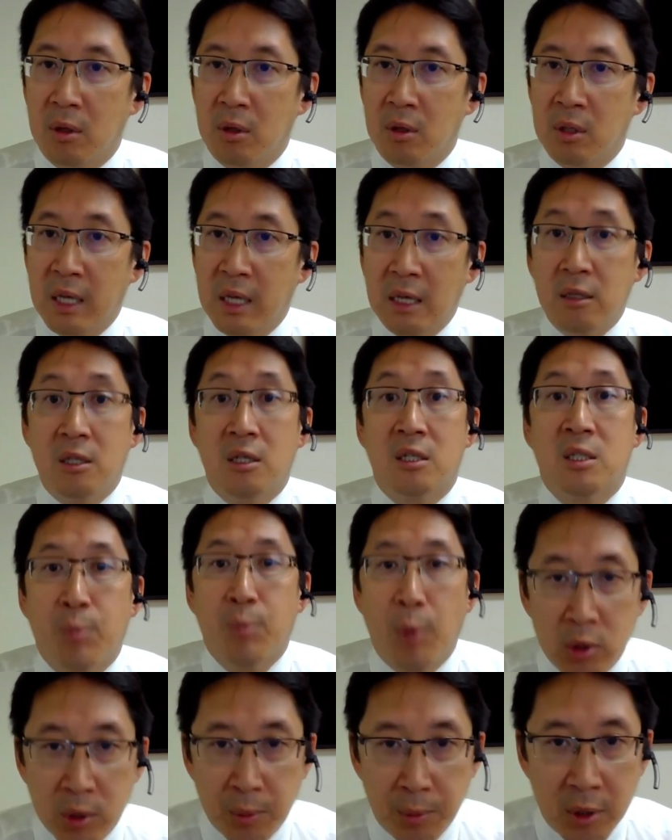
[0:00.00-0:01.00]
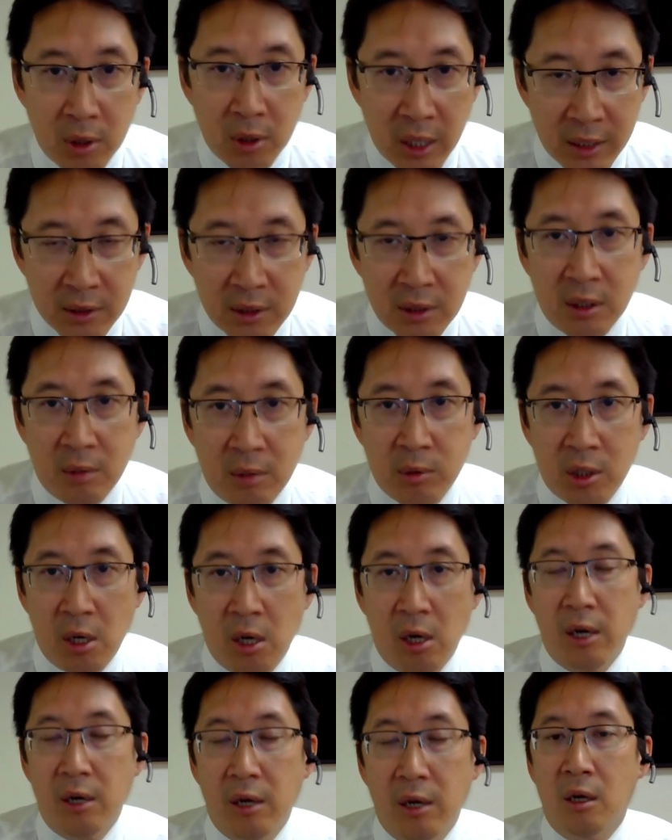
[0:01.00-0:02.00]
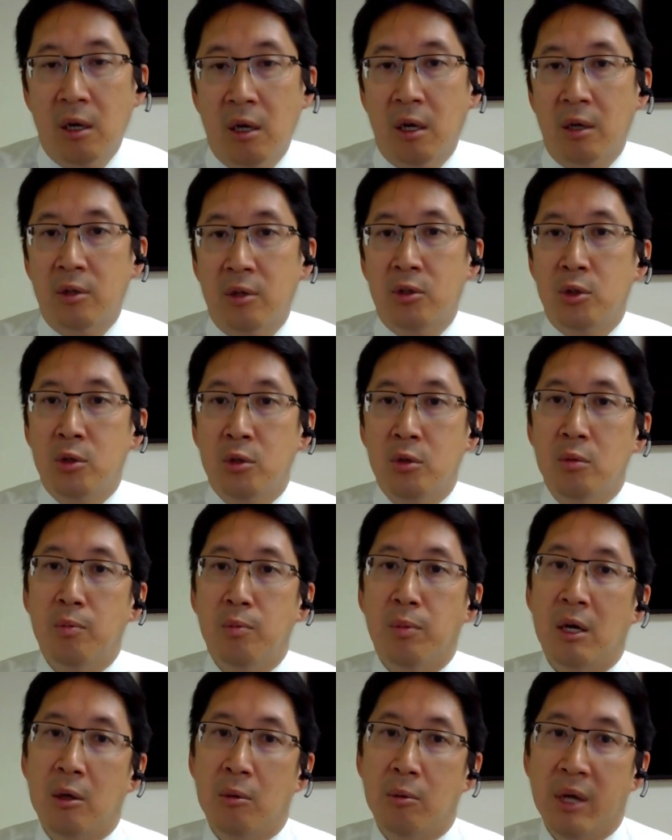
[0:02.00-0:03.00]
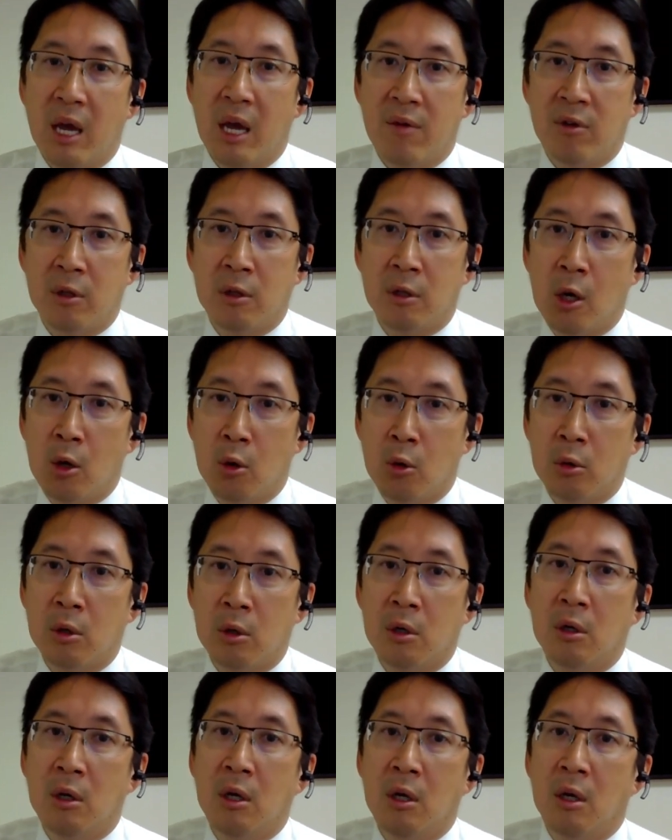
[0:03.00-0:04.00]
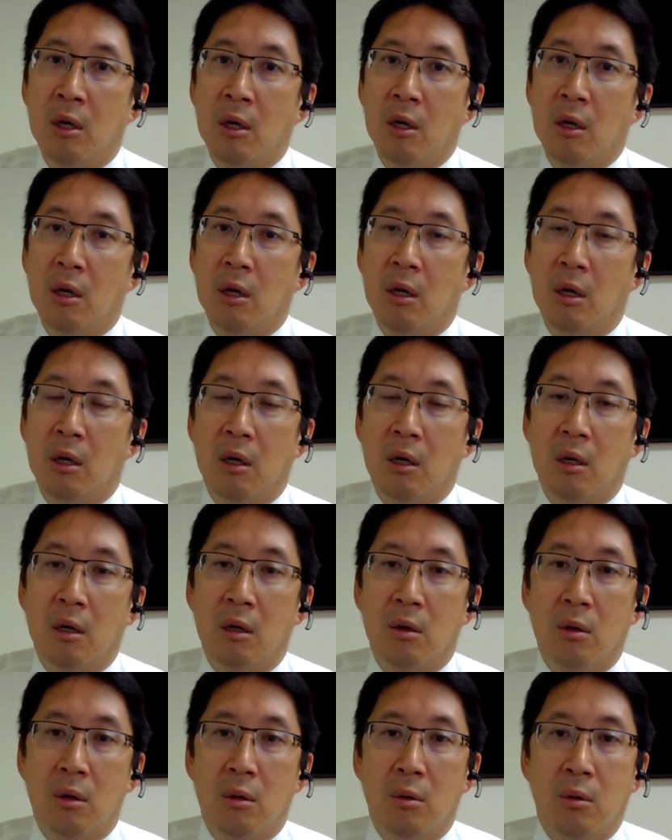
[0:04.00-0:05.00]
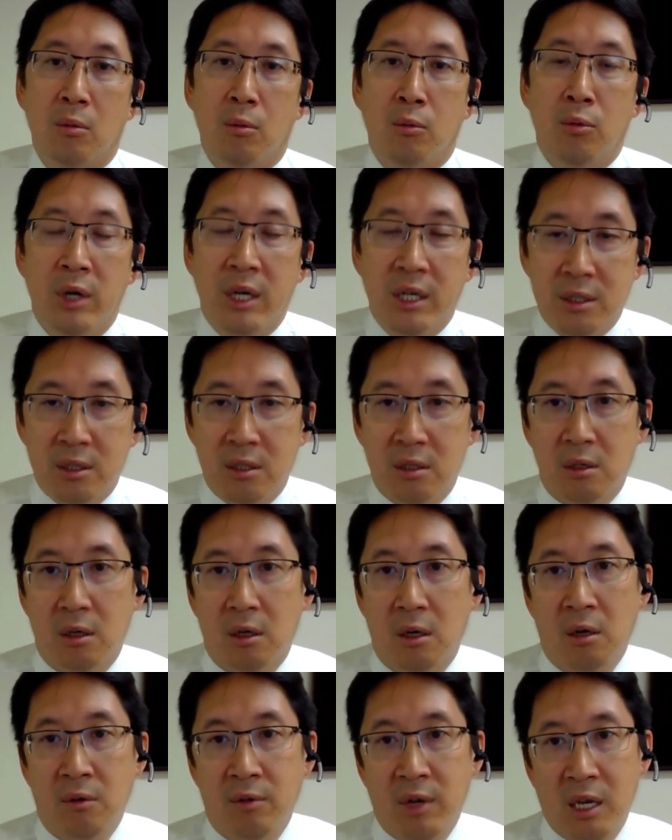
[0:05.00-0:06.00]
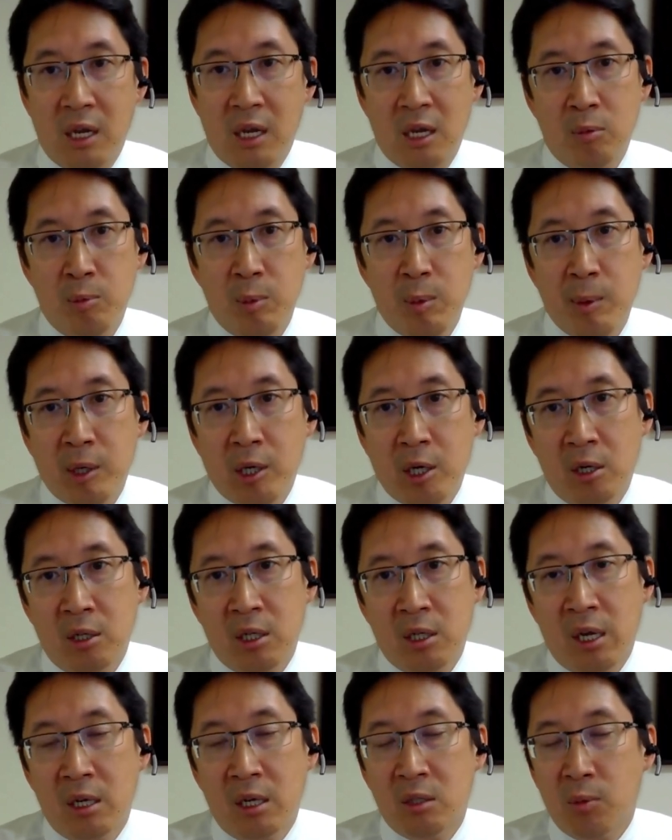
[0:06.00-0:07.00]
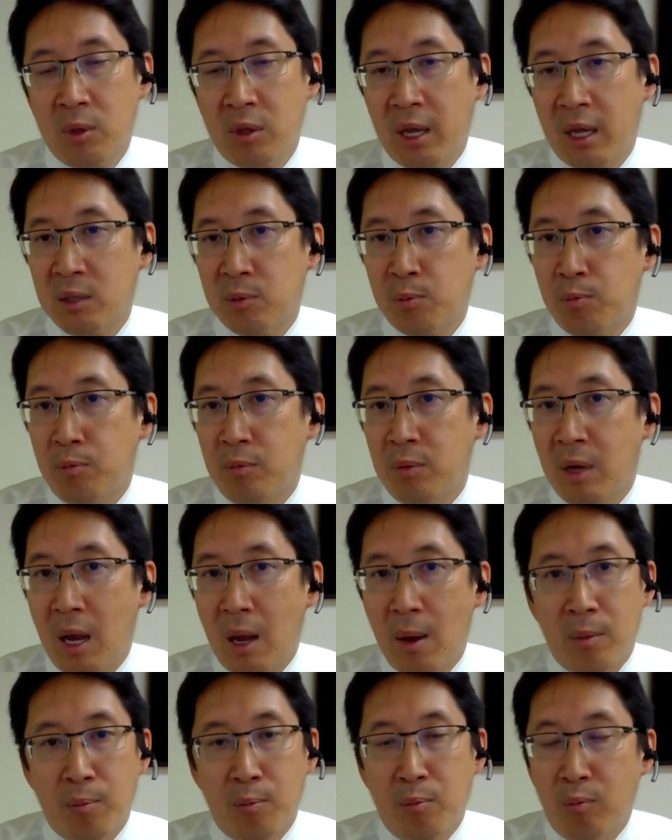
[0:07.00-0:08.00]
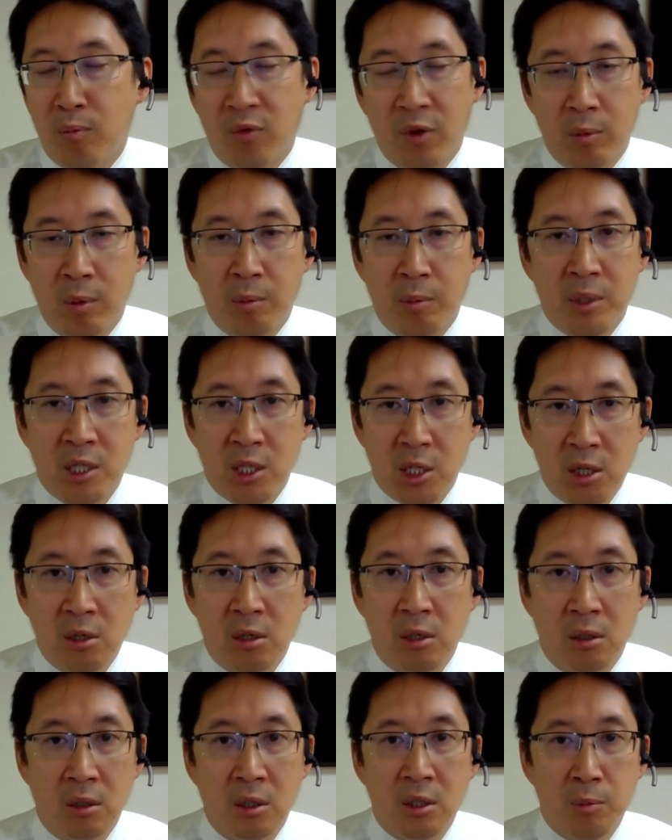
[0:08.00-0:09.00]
daily disposable lenses, I'm sorry, uh, do probably have a lower uh, risk of acanthamoeba keratitis, but that's not from the material.